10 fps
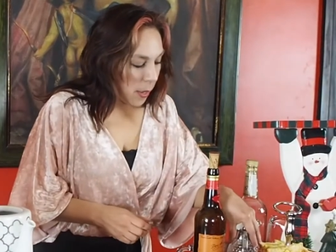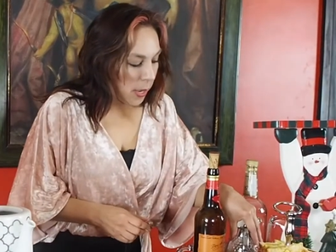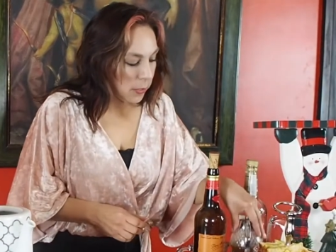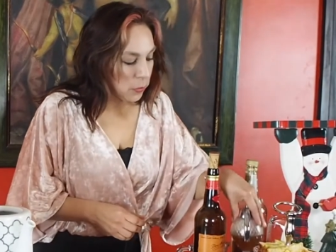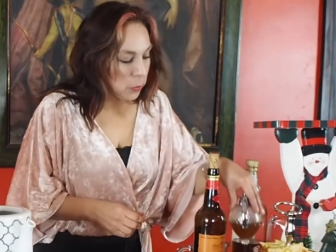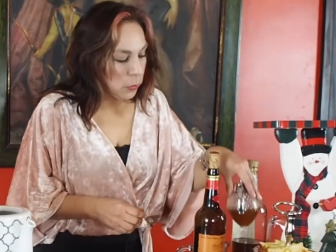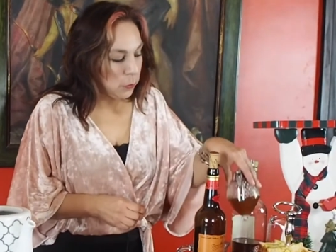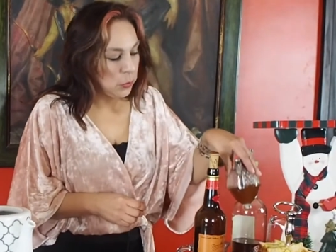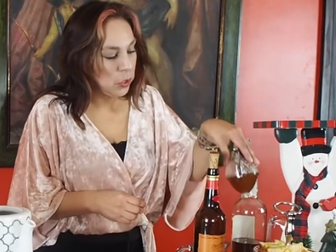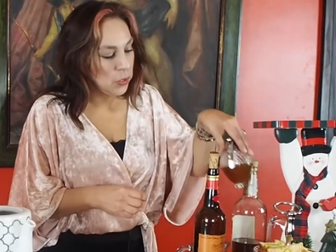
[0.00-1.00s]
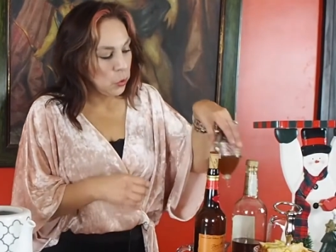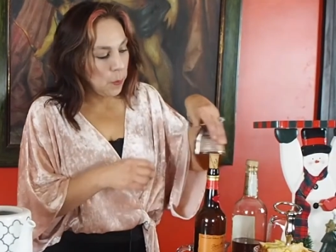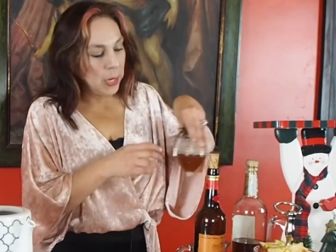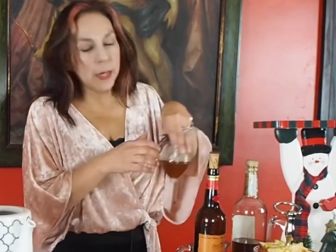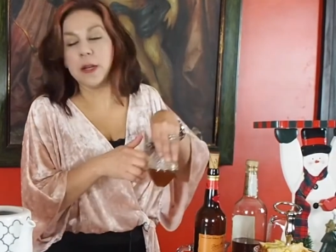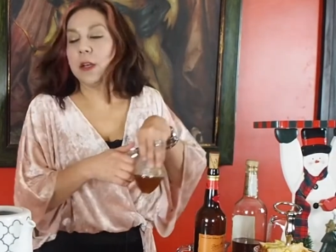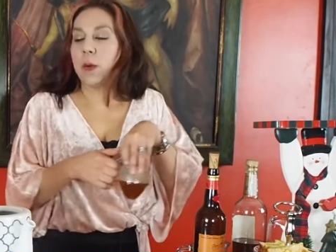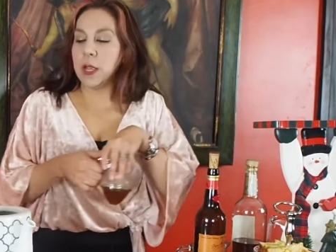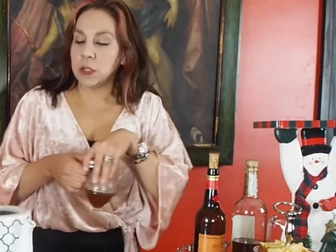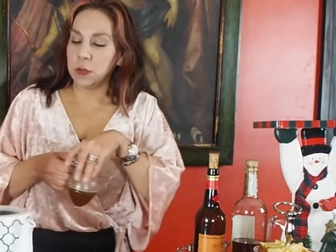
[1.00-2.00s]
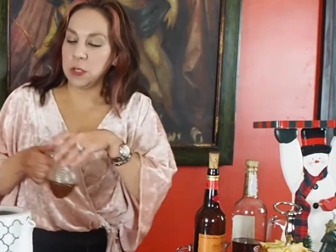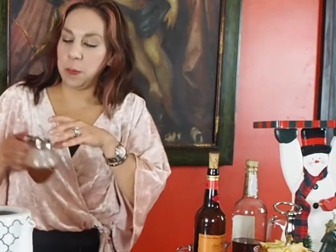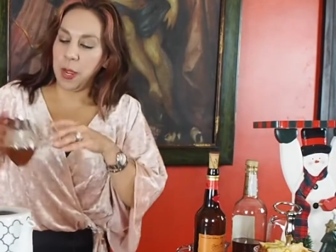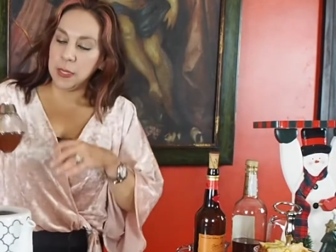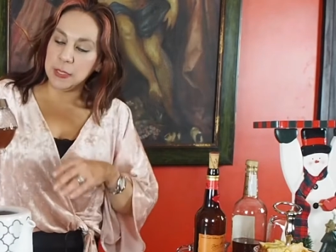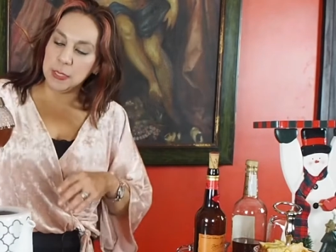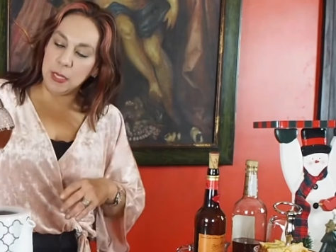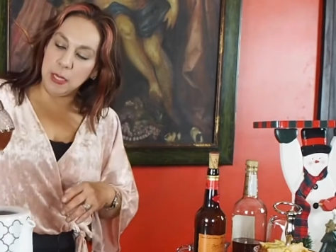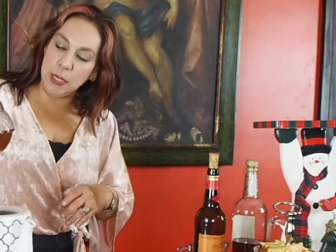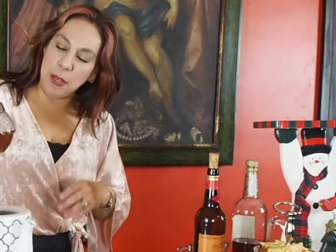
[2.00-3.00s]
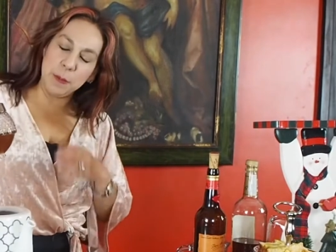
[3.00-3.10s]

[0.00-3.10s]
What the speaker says: And just to make it a little extra spicy,